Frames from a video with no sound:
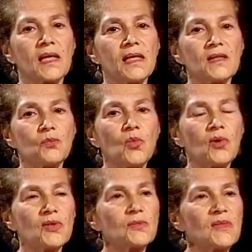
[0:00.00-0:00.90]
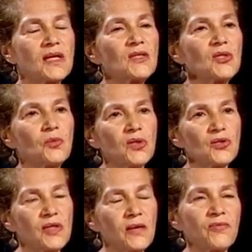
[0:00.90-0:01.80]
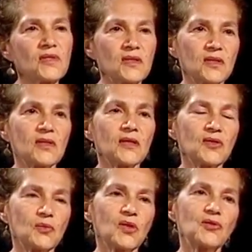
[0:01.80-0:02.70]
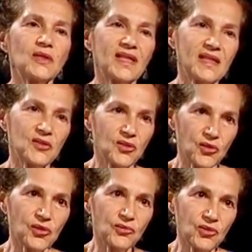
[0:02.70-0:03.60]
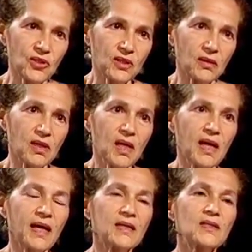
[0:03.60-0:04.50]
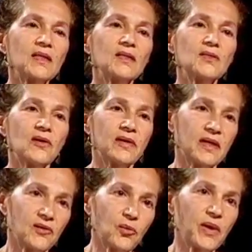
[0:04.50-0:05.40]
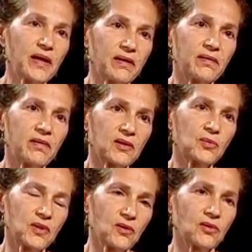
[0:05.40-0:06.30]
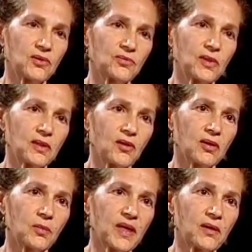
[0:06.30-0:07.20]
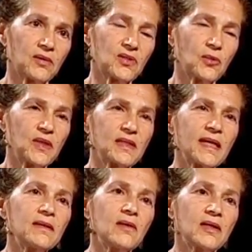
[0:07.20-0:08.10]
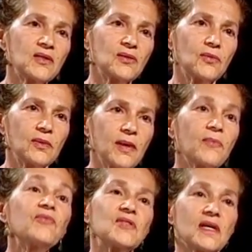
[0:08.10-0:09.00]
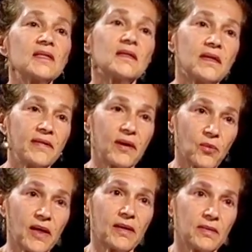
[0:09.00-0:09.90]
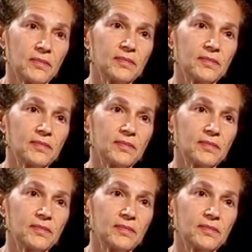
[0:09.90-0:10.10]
it's not so much, the emphasis is not so much on the institution as it is on the inner path. That's what yoga is really all about. So we tend not to emphasize it in that way.